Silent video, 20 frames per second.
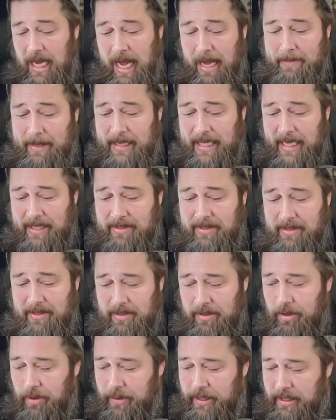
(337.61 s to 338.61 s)
I mean, that's
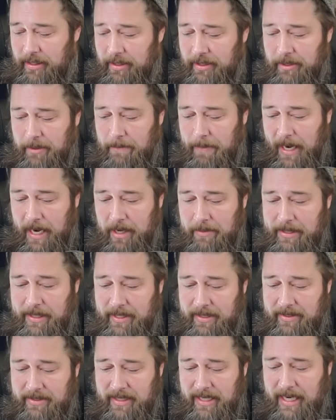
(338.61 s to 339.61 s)
going in the good pile
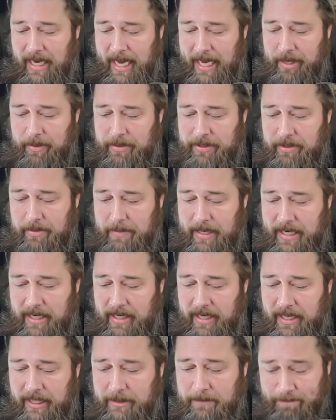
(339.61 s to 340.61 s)
because Anguish and
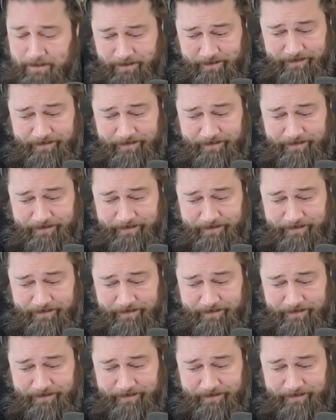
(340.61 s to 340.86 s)
Making,